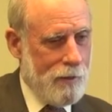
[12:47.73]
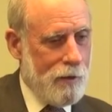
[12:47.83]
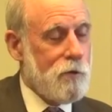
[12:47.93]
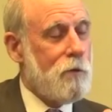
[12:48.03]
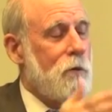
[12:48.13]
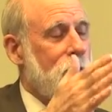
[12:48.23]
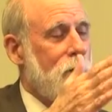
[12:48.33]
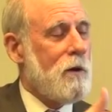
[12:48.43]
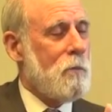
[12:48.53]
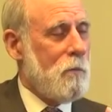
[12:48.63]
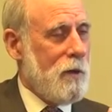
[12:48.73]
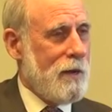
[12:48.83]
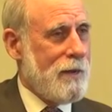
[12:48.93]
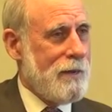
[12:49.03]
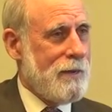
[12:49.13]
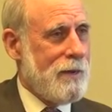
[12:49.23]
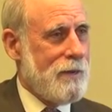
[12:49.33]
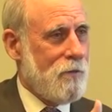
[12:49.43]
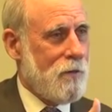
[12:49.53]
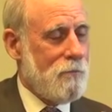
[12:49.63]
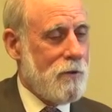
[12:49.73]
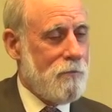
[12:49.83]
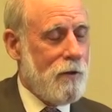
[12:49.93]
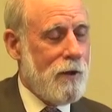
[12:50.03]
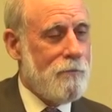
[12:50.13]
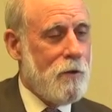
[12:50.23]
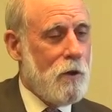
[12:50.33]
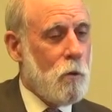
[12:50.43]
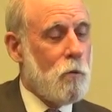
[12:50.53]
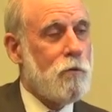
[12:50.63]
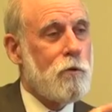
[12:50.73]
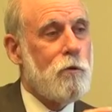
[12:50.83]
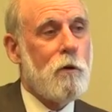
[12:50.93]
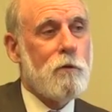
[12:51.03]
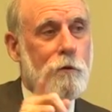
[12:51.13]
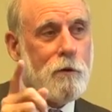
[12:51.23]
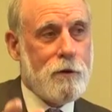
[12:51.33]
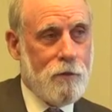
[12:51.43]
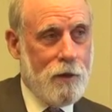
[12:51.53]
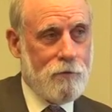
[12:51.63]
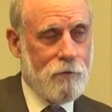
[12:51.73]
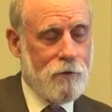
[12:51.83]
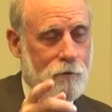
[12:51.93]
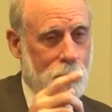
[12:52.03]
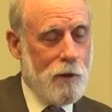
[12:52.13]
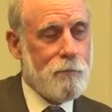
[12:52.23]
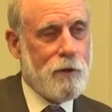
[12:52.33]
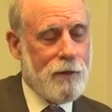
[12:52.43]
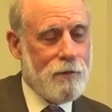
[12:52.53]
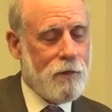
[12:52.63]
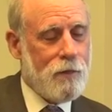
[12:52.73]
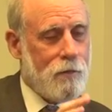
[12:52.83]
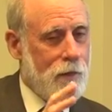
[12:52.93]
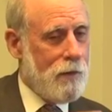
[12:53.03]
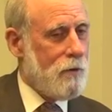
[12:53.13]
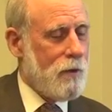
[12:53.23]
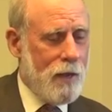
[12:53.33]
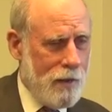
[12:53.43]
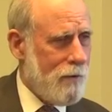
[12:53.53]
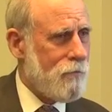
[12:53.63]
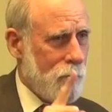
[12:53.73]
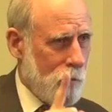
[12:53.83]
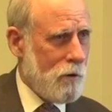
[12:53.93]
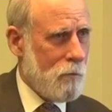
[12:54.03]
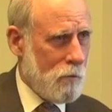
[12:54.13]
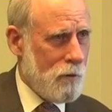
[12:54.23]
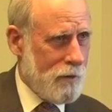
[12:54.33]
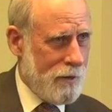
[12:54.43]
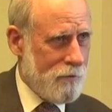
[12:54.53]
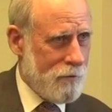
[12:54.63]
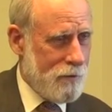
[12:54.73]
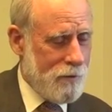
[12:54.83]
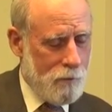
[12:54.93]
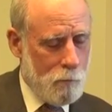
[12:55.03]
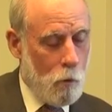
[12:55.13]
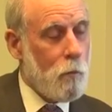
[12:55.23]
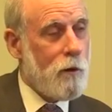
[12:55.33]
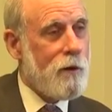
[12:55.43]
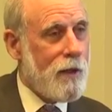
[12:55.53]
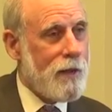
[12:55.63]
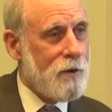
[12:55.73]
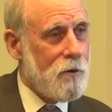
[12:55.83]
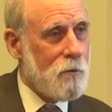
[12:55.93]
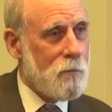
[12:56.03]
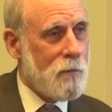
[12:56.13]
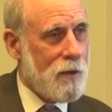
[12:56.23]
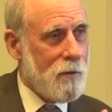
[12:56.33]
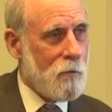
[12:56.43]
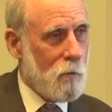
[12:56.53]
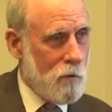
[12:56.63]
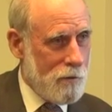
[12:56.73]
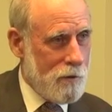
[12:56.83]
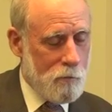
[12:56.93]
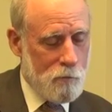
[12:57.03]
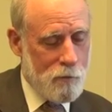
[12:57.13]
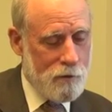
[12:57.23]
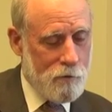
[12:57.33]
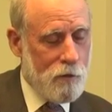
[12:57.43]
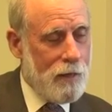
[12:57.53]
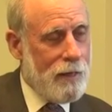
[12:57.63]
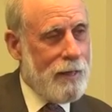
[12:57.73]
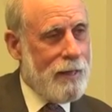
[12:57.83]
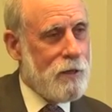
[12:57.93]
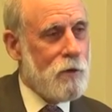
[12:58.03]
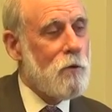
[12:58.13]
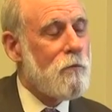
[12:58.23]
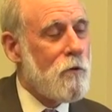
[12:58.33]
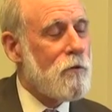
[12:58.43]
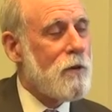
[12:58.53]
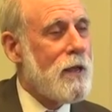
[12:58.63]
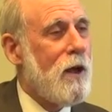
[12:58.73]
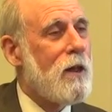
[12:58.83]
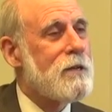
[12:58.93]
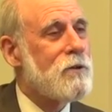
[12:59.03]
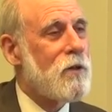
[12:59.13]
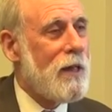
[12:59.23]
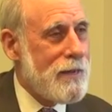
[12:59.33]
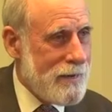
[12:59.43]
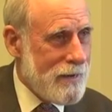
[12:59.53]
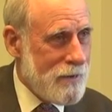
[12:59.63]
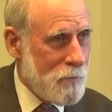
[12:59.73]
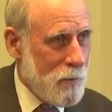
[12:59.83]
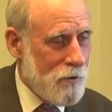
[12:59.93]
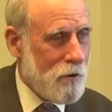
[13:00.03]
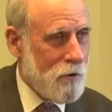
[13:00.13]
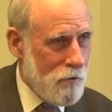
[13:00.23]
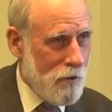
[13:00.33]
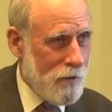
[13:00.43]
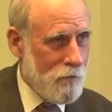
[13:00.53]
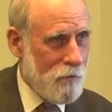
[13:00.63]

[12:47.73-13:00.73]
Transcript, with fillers: until we start implementing it in nineteen seventy-five with two other organizations. So Bob Kahn says, we can't have just one implementation. Bolt Beranek and Newman becomes one of the implementers. University College London and Peter Kirstein's